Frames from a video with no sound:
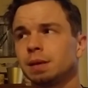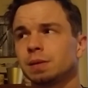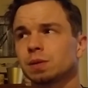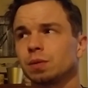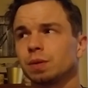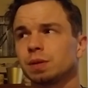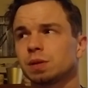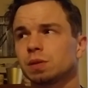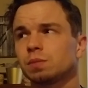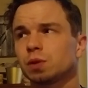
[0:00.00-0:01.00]
so
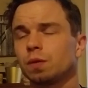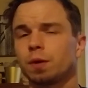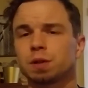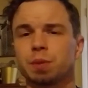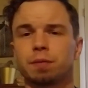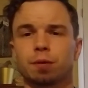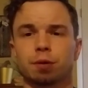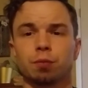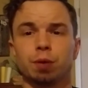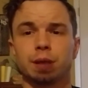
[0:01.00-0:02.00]
it's so far it's made for a
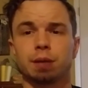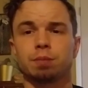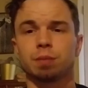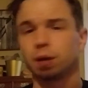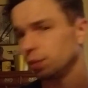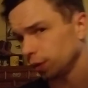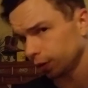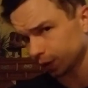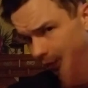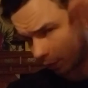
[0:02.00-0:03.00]
good weekend. Um, I
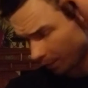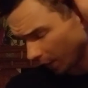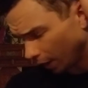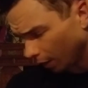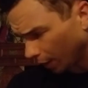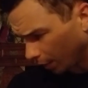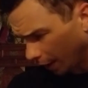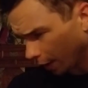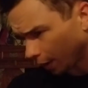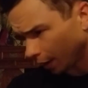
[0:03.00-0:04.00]
also ended up getting my
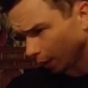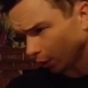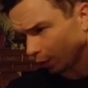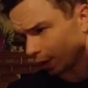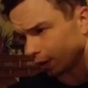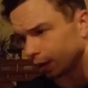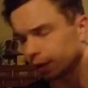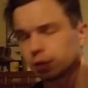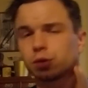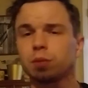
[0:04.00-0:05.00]
hair cut a little bit, get
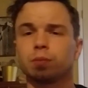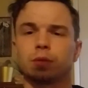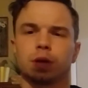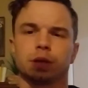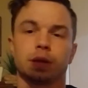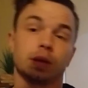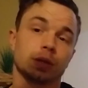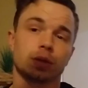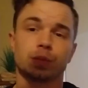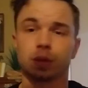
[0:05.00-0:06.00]
it trim, uh, getting it
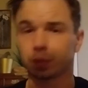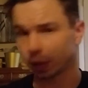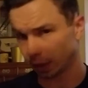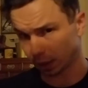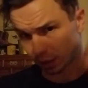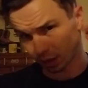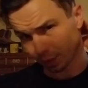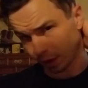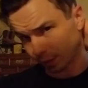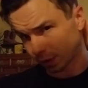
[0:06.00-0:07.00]
trimmed up, getting it cleaned
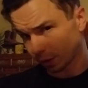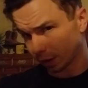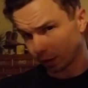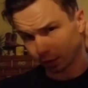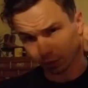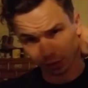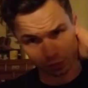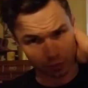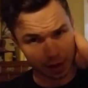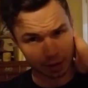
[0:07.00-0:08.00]
up. I was starting to get a little
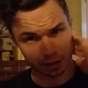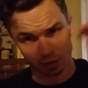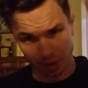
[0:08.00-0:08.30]
too raggedy in the